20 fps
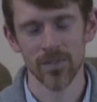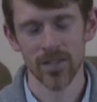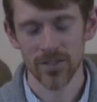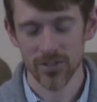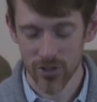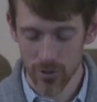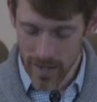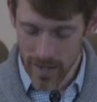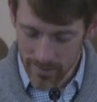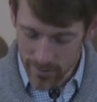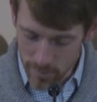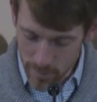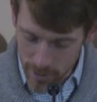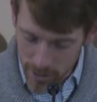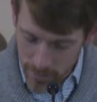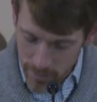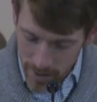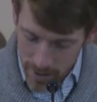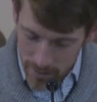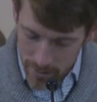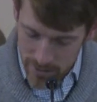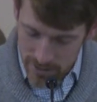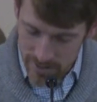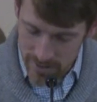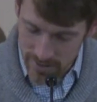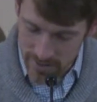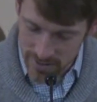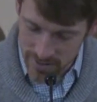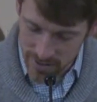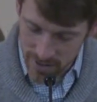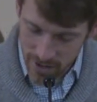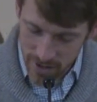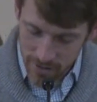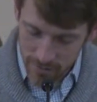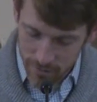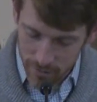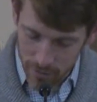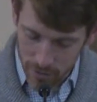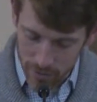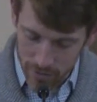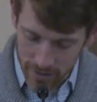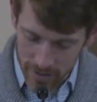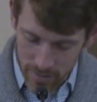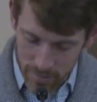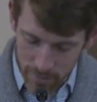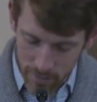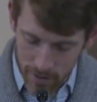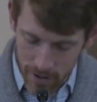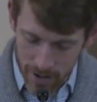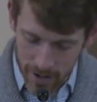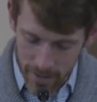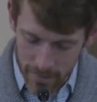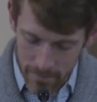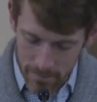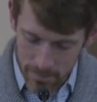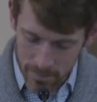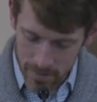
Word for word: So the prerequisites for learning to pray,